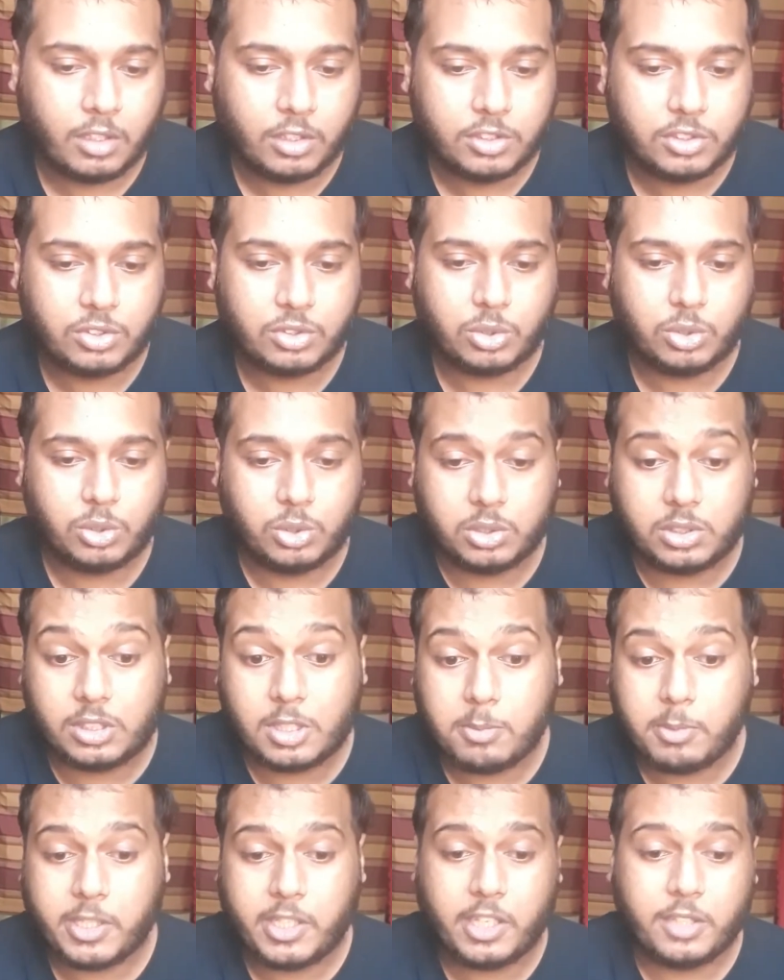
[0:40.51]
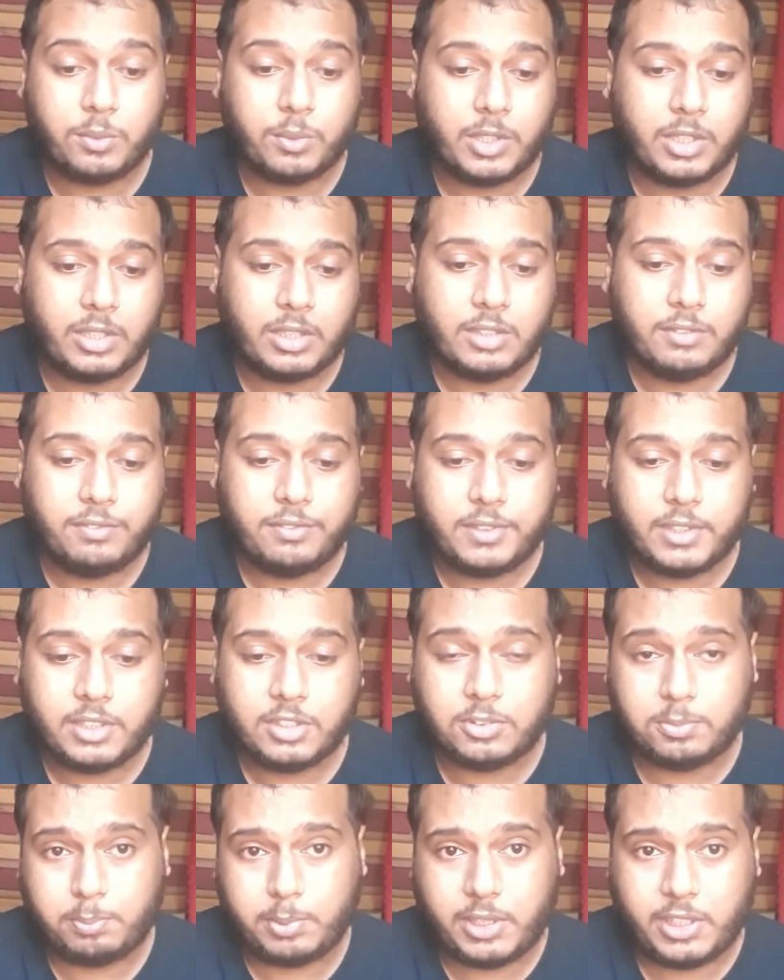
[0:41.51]
So to begin with, the
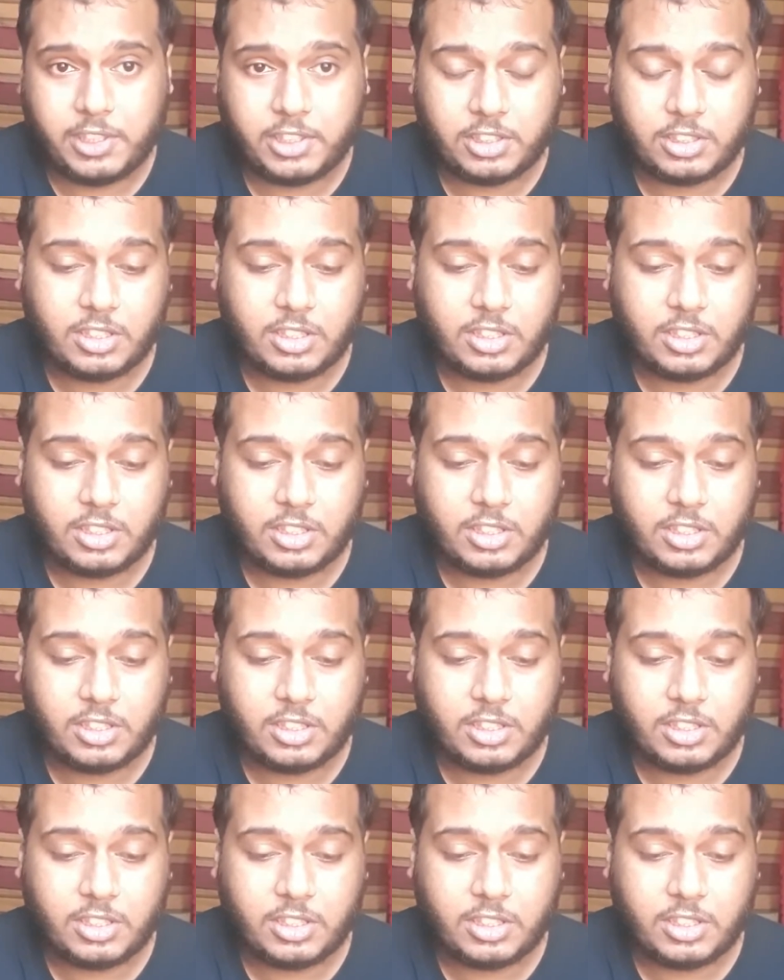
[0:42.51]
first page,